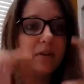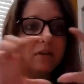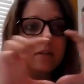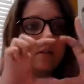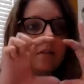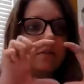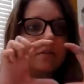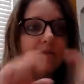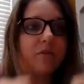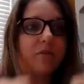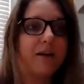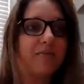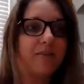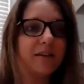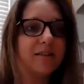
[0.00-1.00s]
little
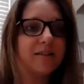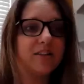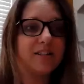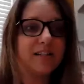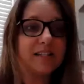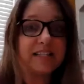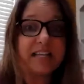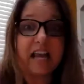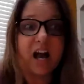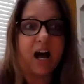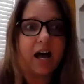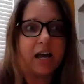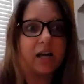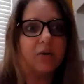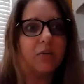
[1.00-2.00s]
graphics just to say
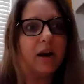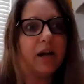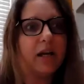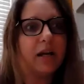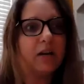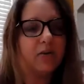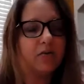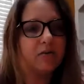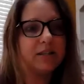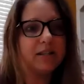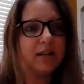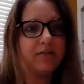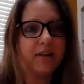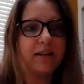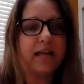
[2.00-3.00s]
hi, right? Or
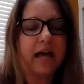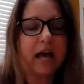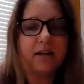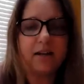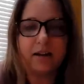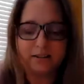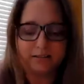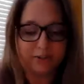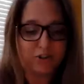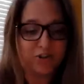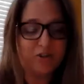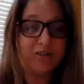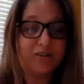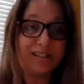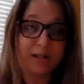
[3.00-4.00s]
stuff like that. And
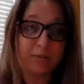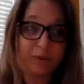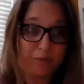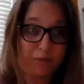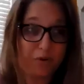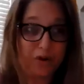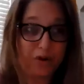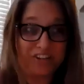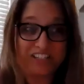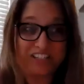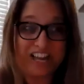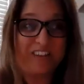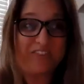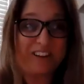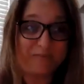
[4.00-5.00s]
usually it's the people who are
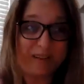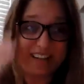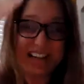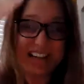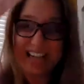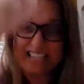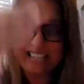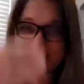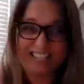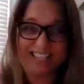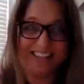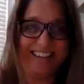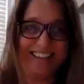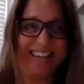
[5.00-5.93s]
saved in my texts.